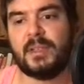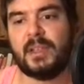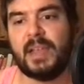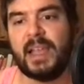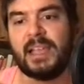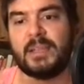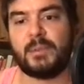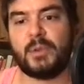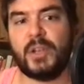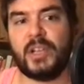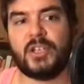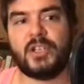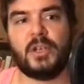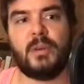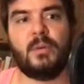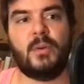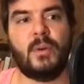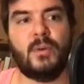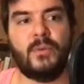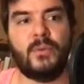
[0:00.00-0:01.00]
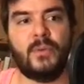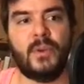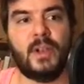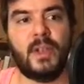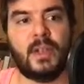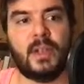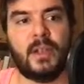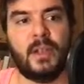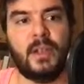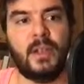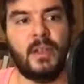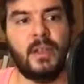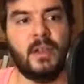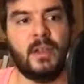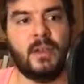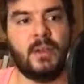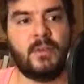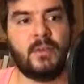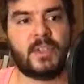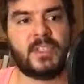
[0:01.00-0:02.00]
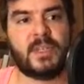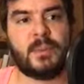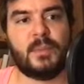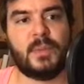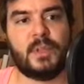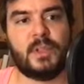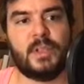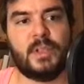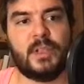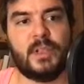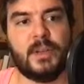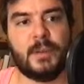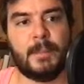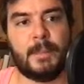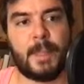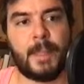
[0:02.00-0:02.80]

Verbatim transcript: exponential growth, like, for example, here,